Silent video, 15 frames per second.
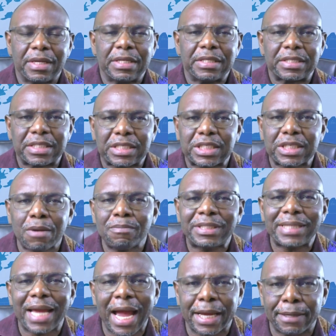
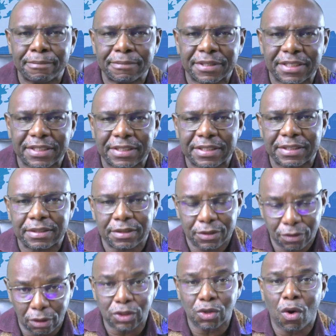Sometimes,
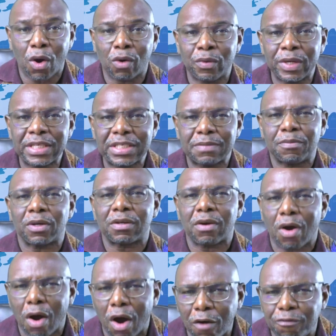not always, but
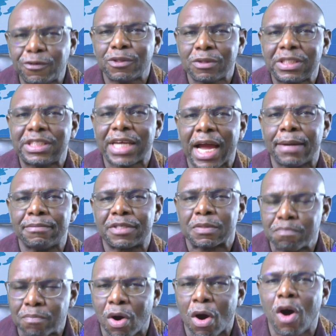
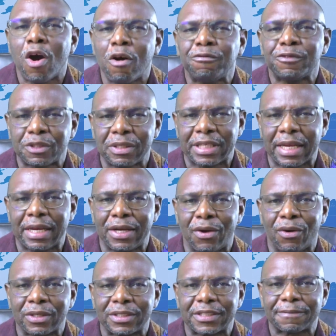oftentimes, more often than
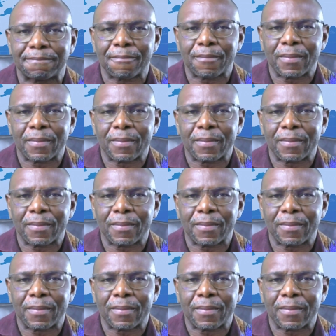not,